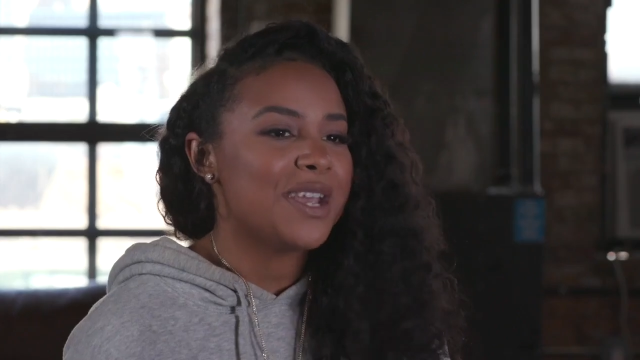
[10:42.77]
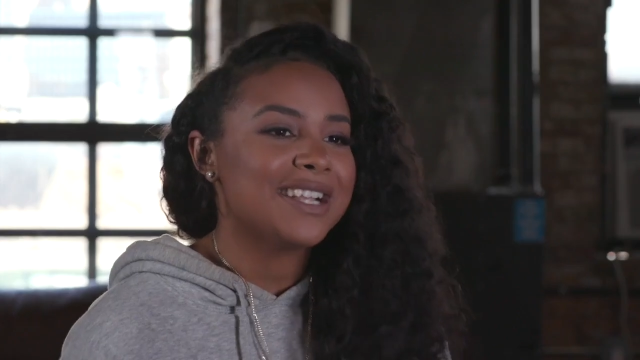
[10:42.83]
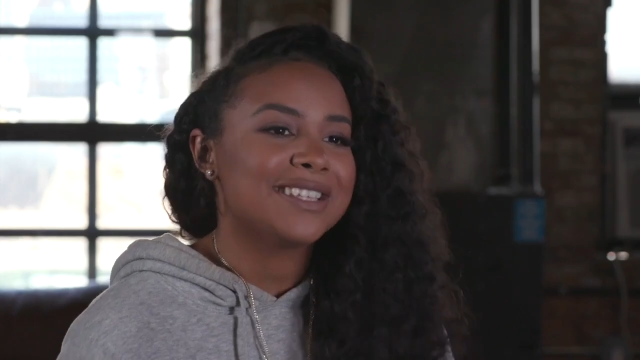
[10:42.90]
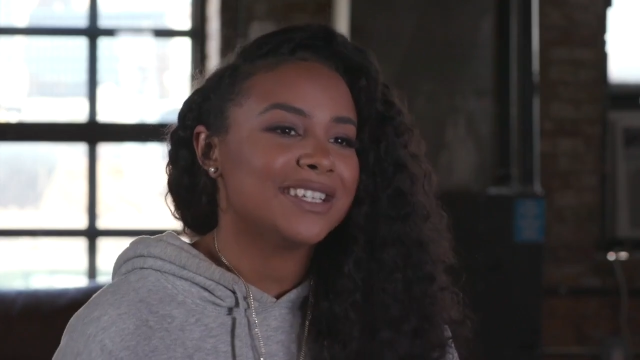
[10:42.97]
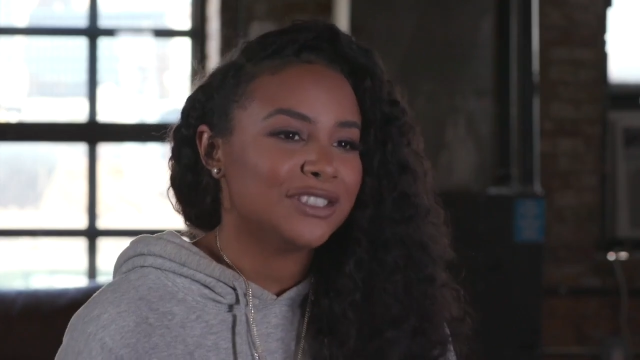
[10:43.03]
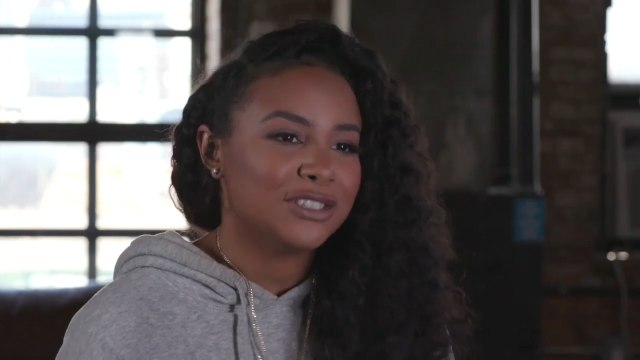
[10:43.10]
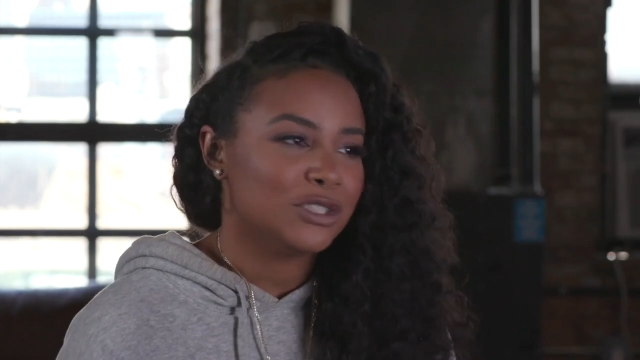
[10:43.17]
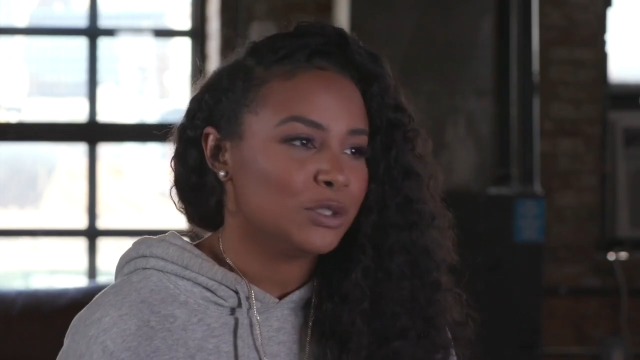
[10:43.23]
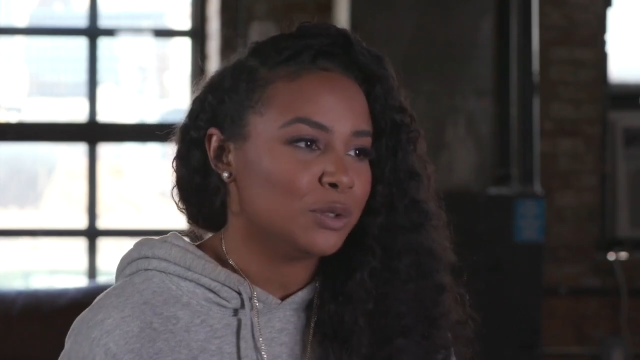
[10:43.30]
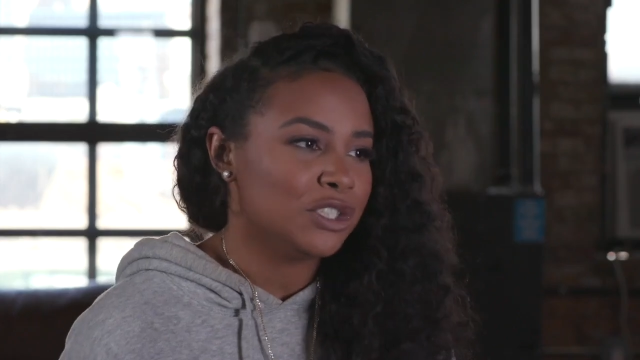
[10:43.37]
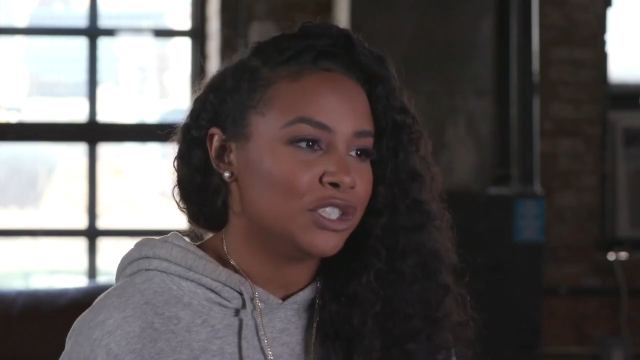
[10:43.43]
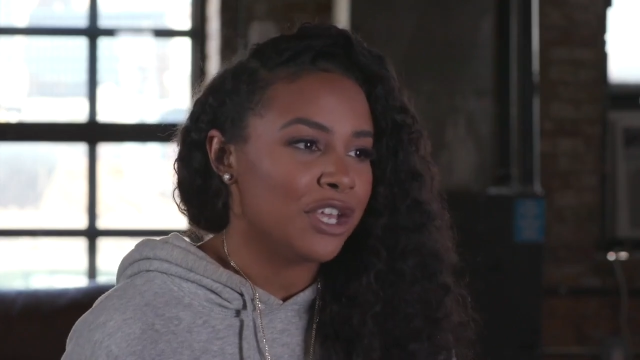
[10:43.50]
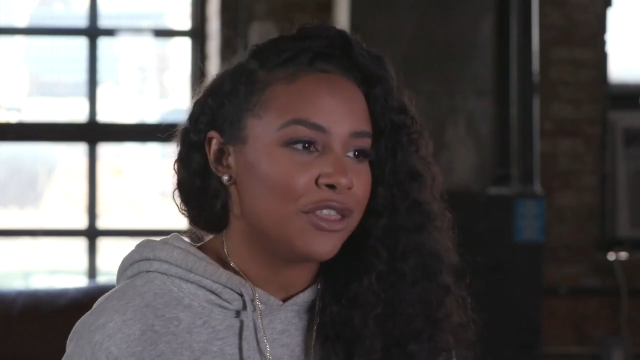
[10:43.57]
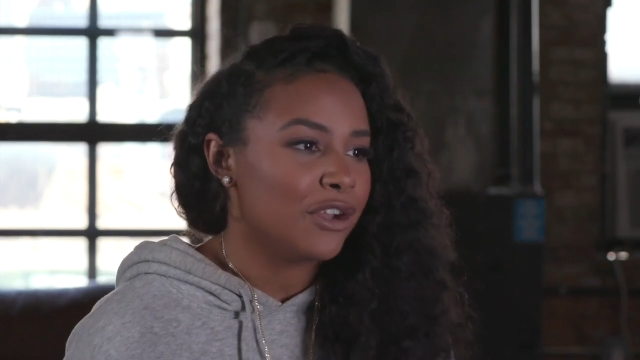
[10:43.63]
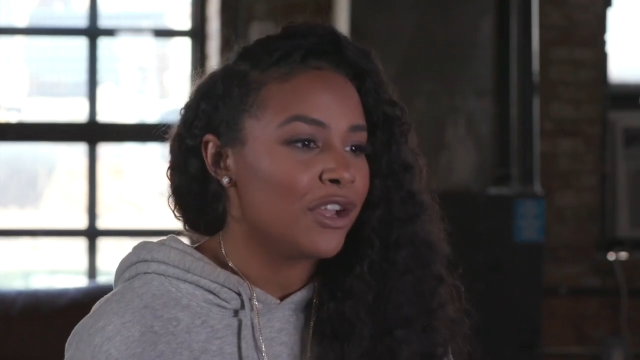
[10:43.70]
pay attention to
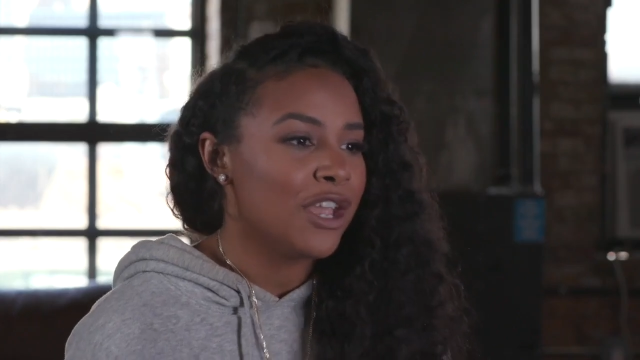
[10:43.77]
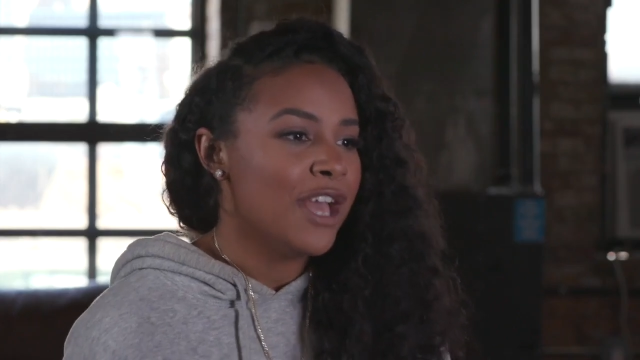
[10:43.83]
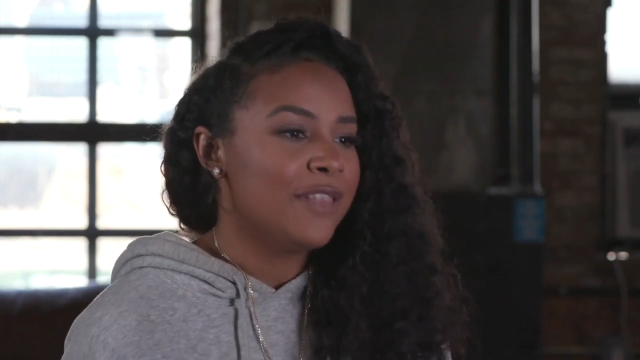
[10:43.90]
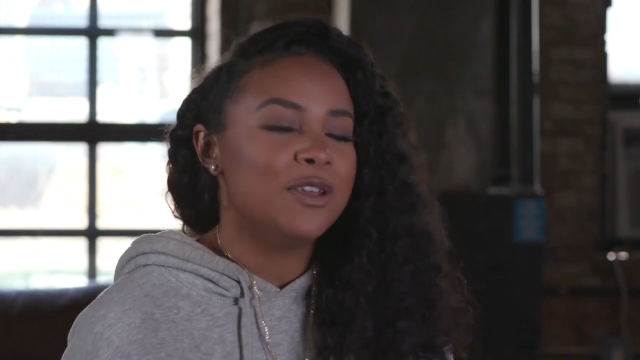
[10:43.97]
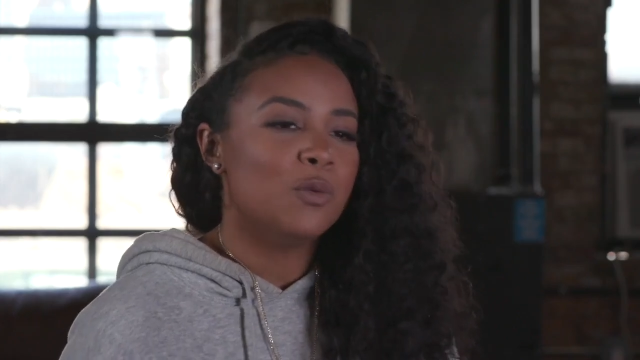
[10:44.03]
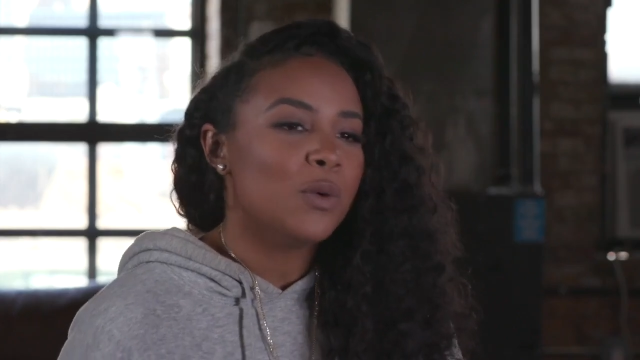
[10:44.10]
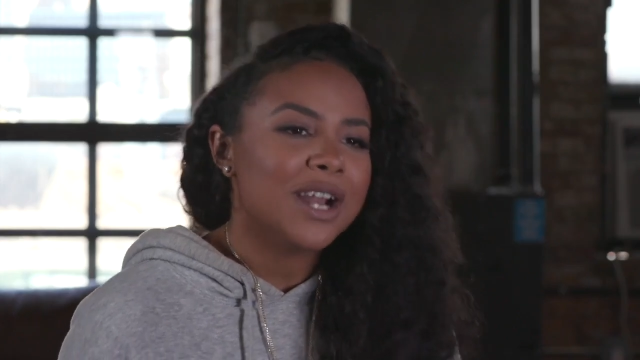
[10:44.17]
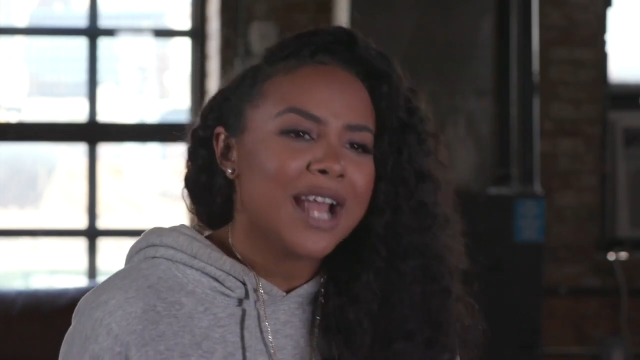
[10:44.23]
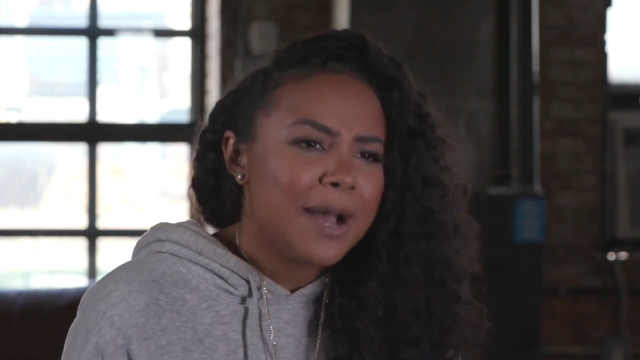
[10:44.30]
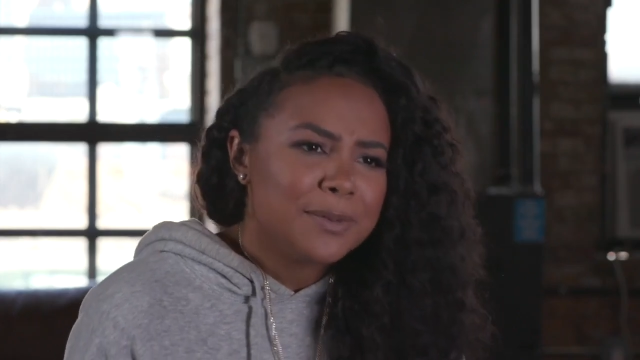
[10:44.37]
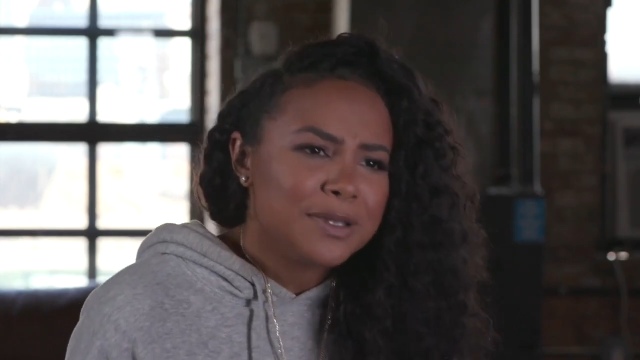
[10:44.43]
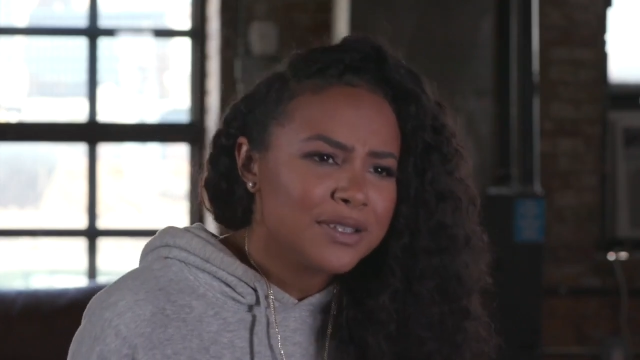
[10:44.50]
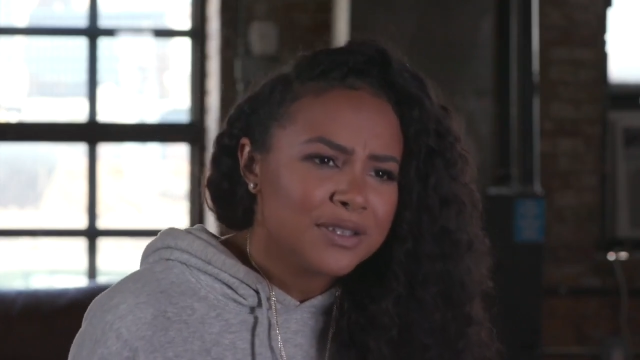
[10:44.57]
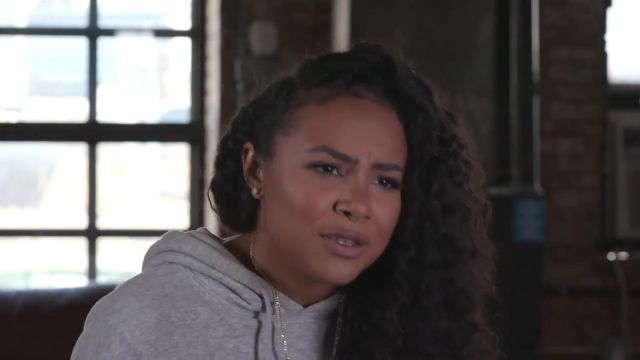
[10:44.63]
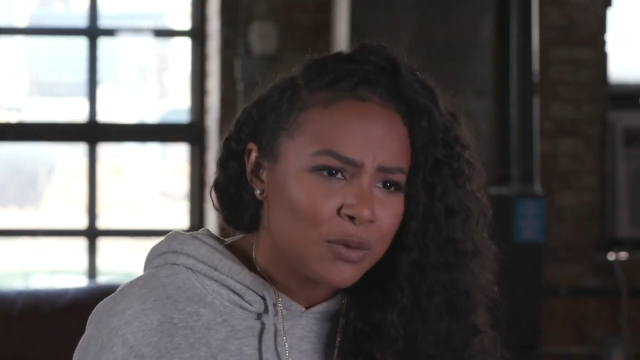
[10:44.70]
each other, then what
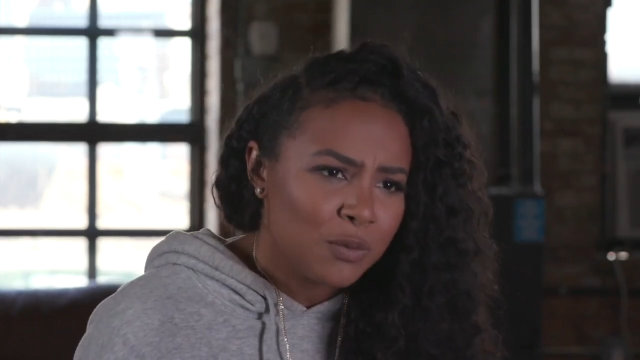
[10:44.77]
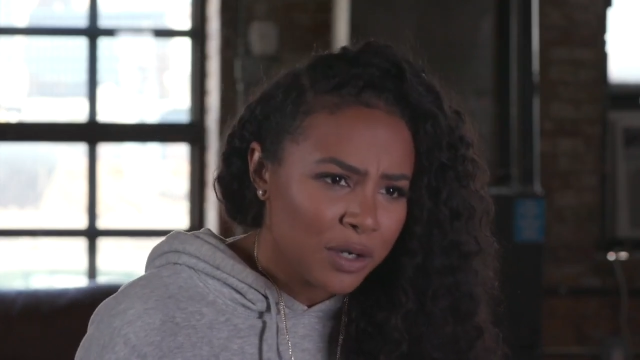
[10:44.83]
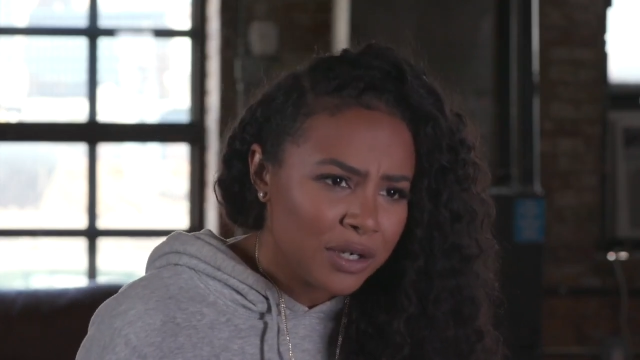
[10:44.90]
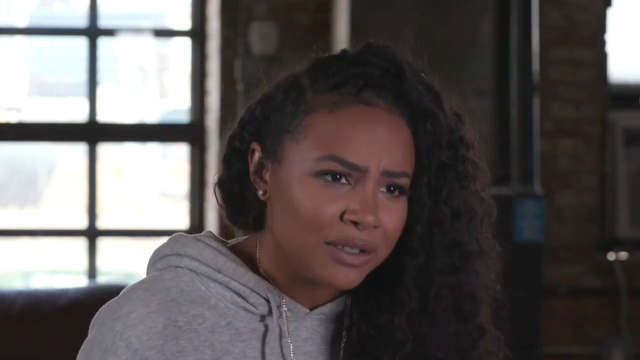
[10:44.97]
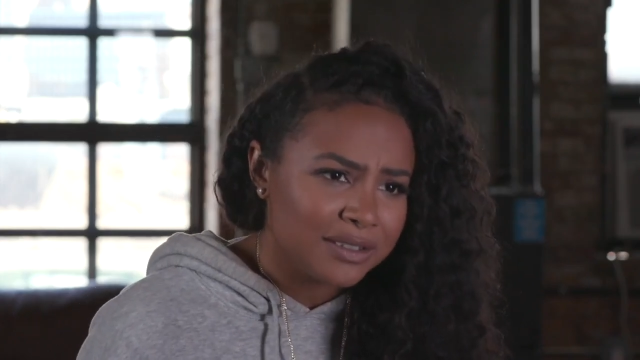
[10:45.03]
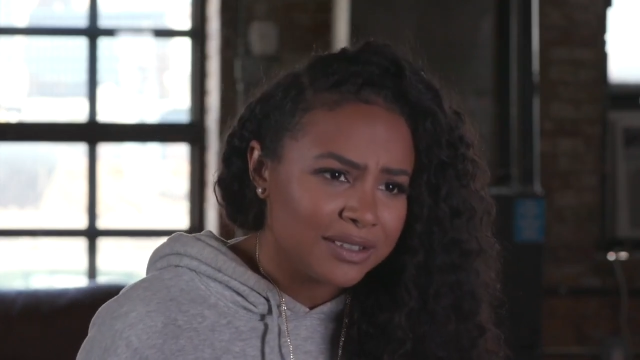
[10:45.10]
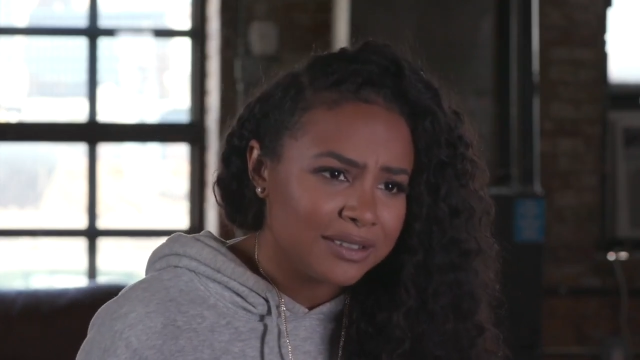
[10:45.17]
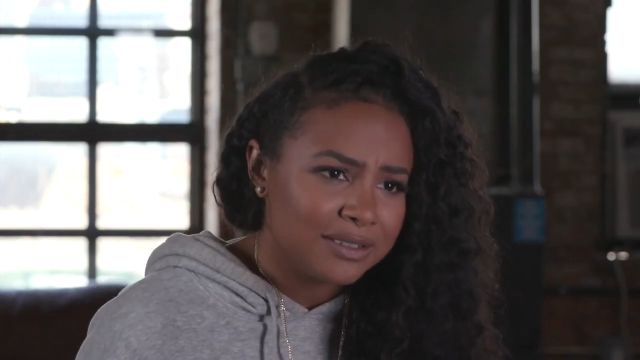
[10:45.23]
happens to the world?